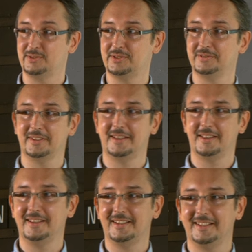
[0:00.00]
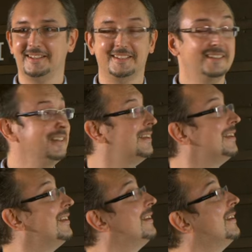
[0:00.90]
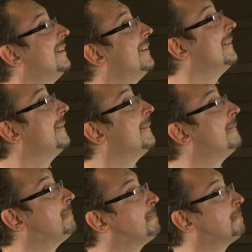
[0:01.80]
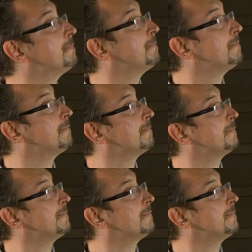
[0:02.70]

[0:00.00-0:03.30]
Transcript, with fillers: There everything is known, but here nothing is known.